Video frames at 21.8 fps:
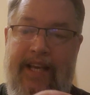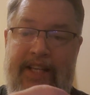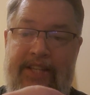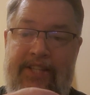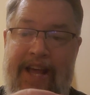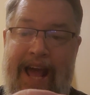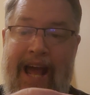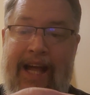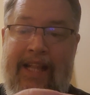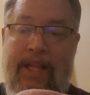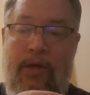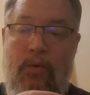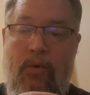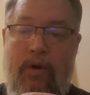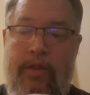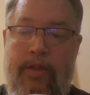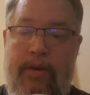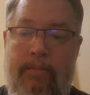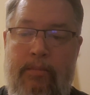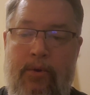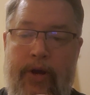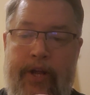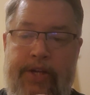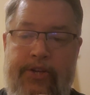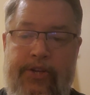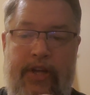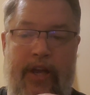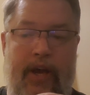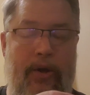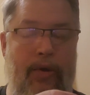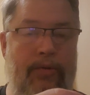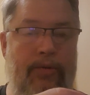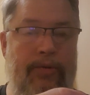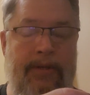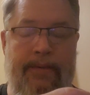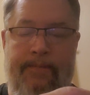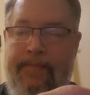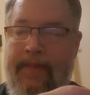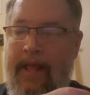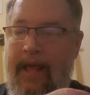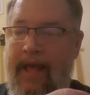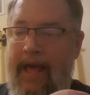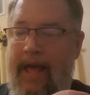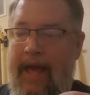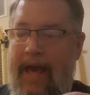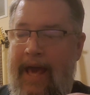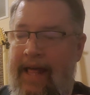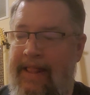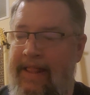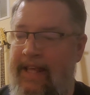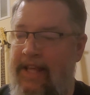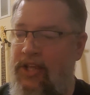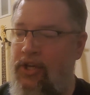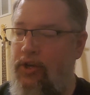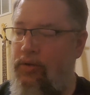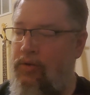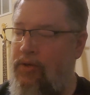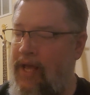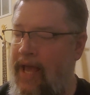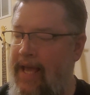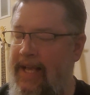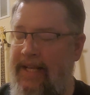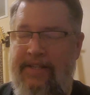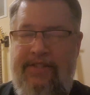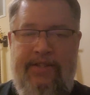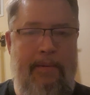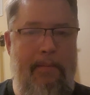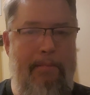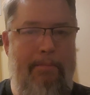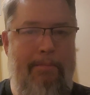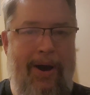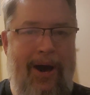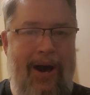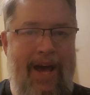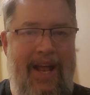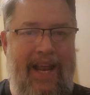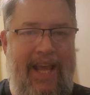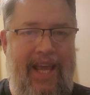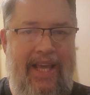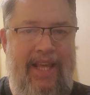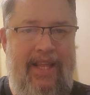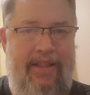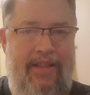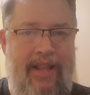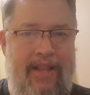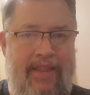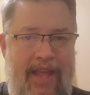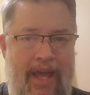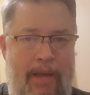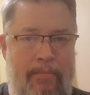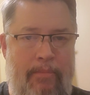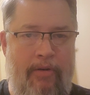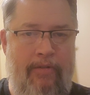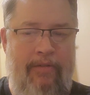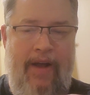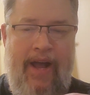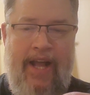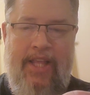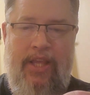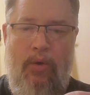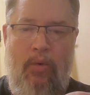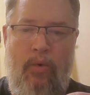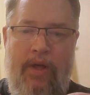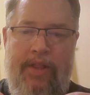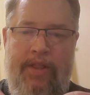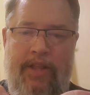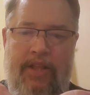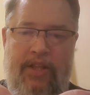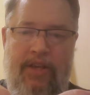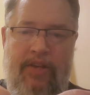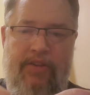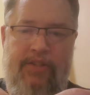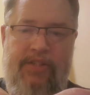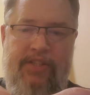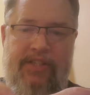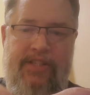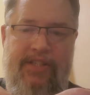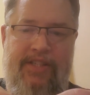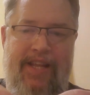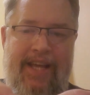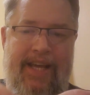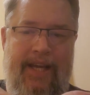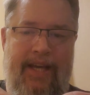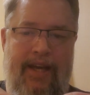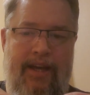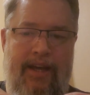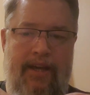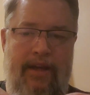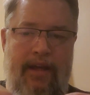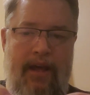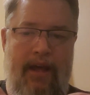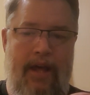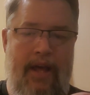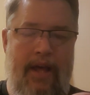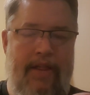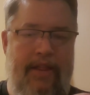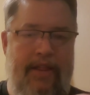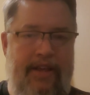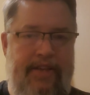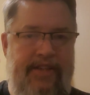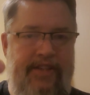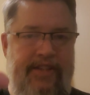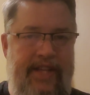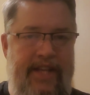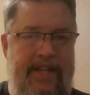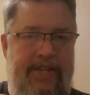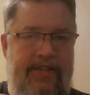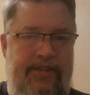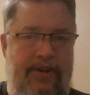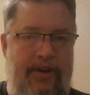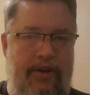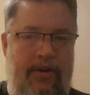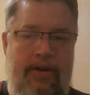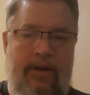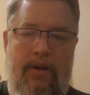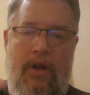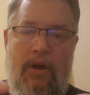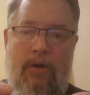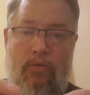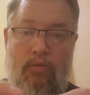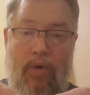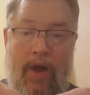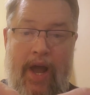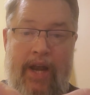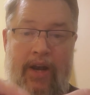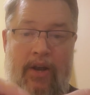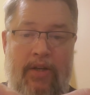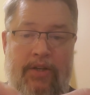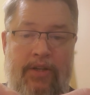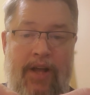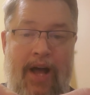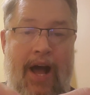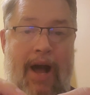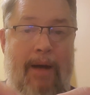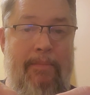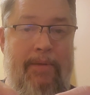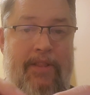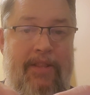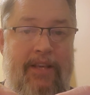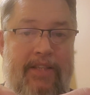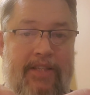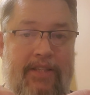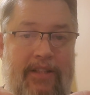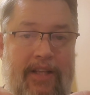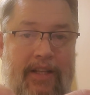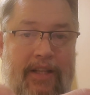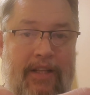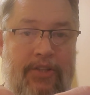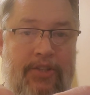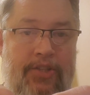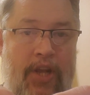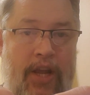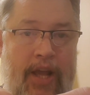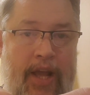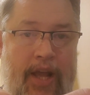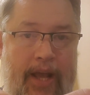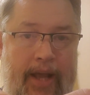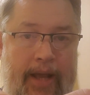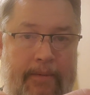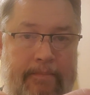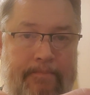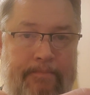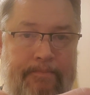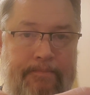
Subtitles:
exactly where the bridge goes. And then you take some putty that they provide you with, and you stick the sensor right on top of this little jig.